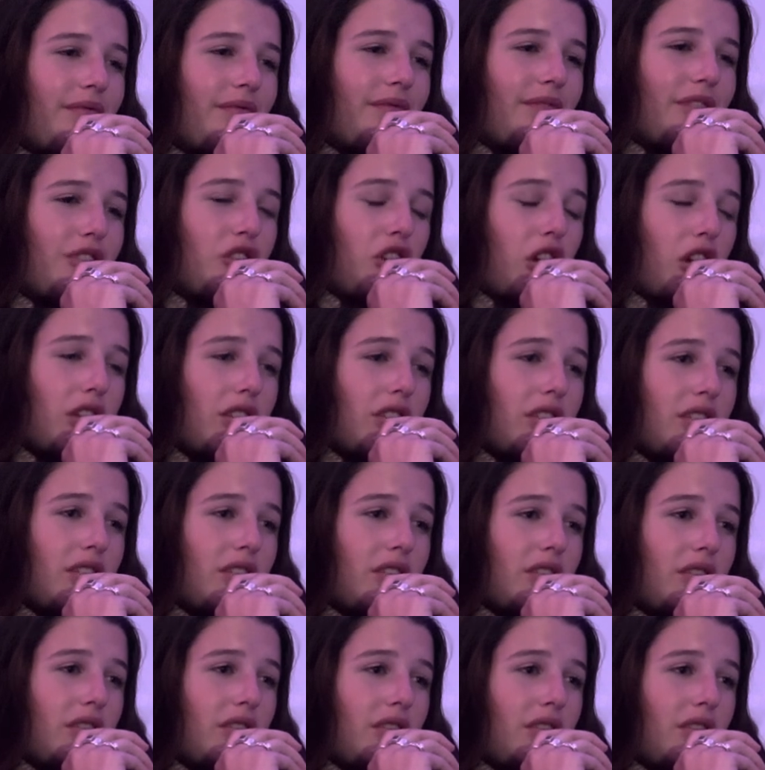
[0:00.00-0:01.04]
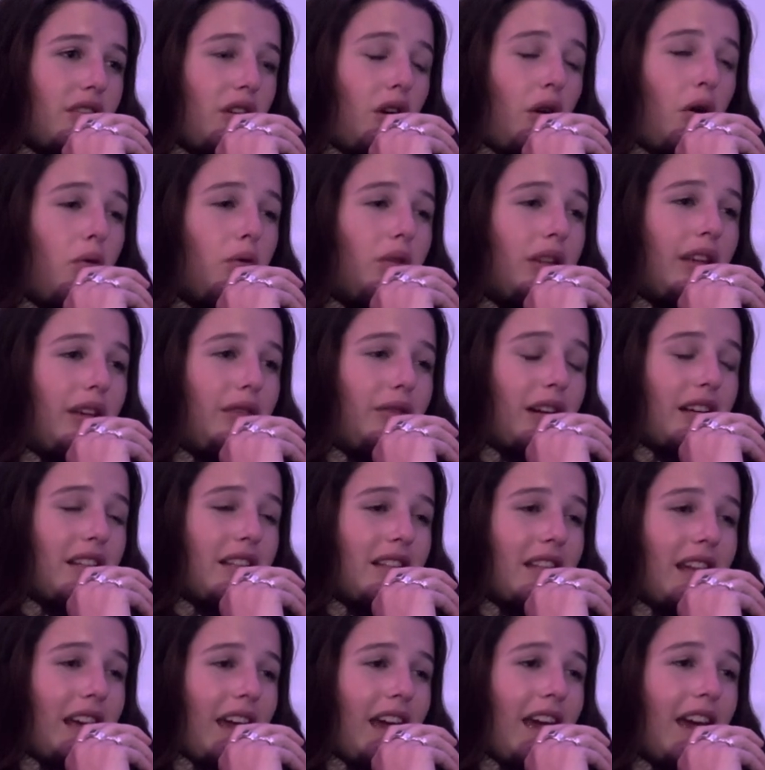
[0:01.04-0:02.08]
just the only
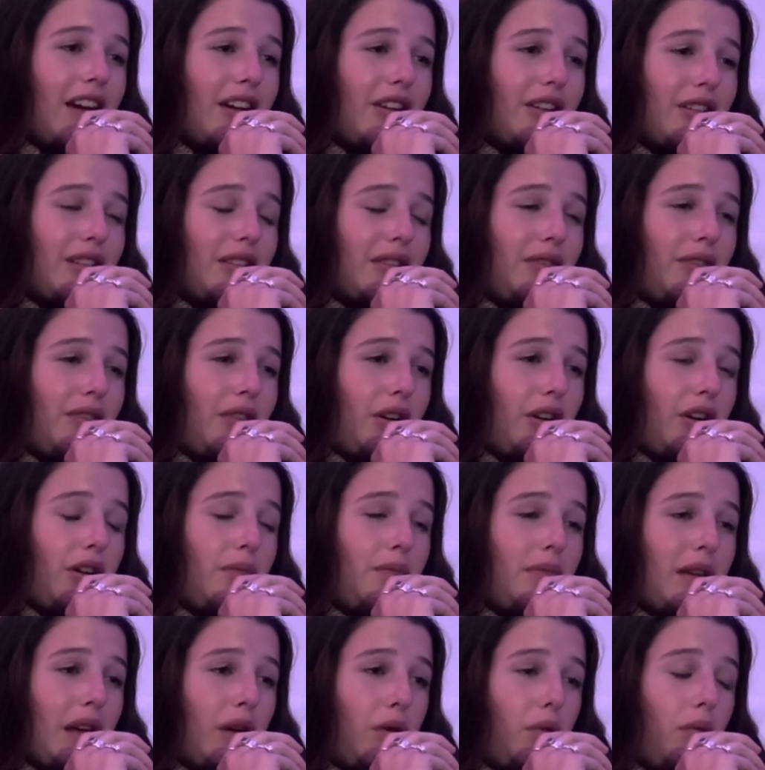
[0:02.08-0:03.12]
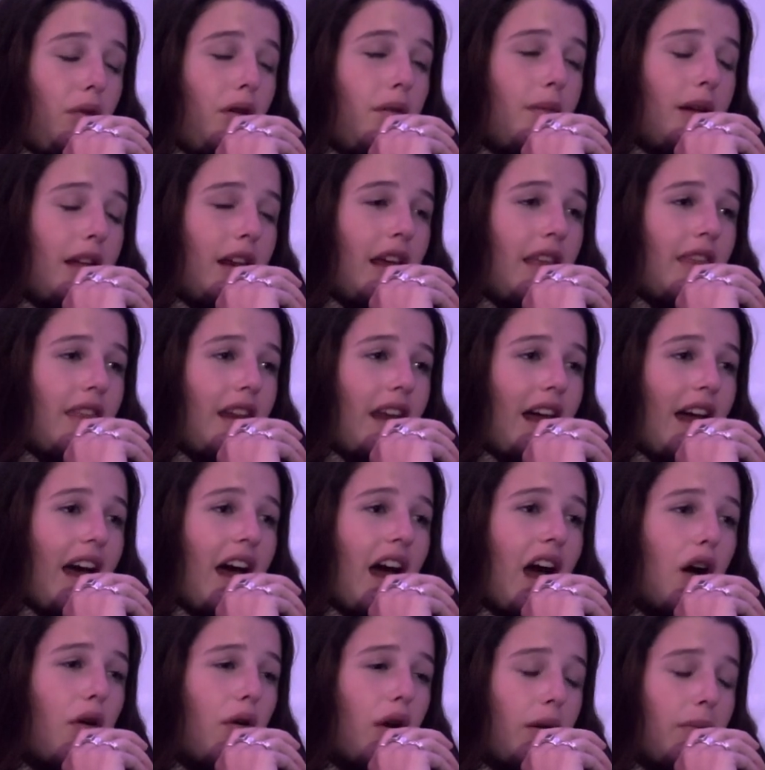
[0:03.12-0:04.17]
reason they hate her is for her being a woman? And then
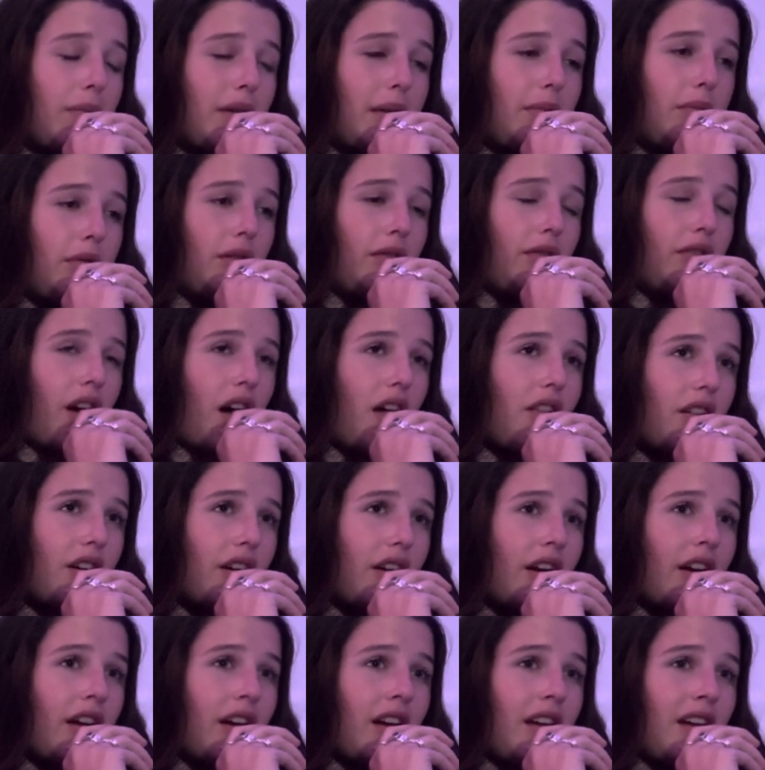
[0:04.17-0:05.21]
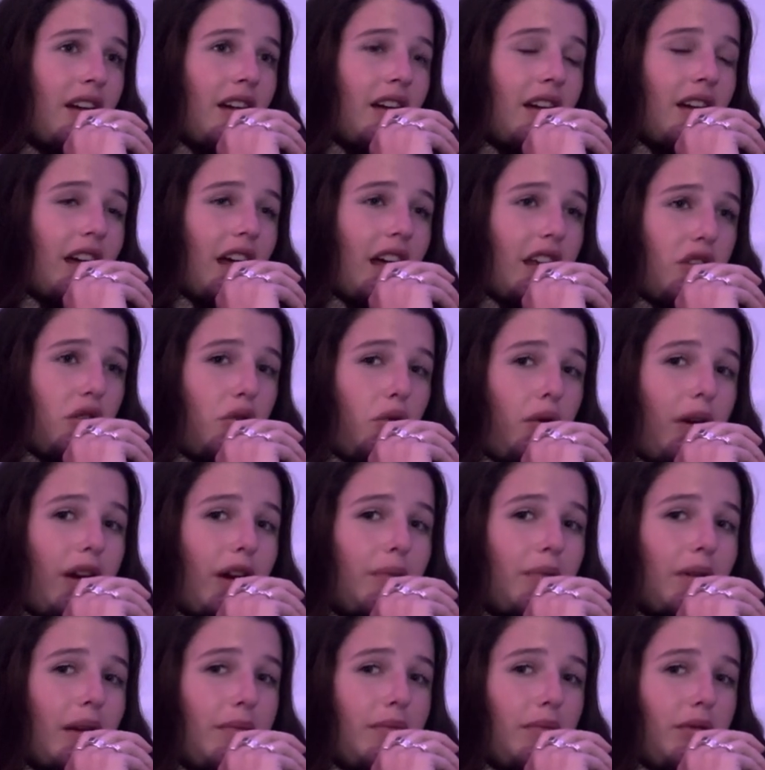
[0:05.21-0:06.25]
how are people of color and queer
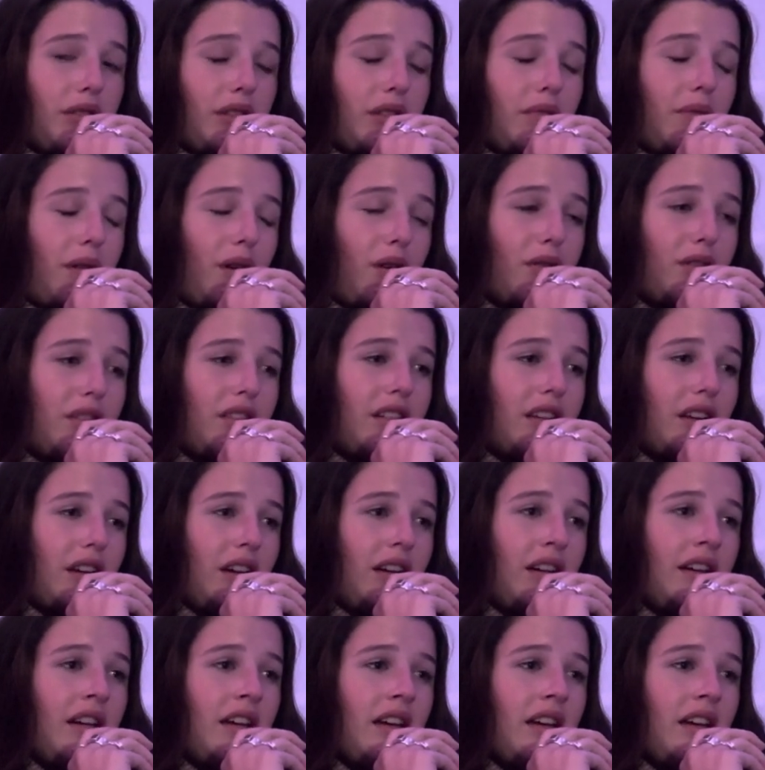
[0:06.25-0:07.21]
people supposed to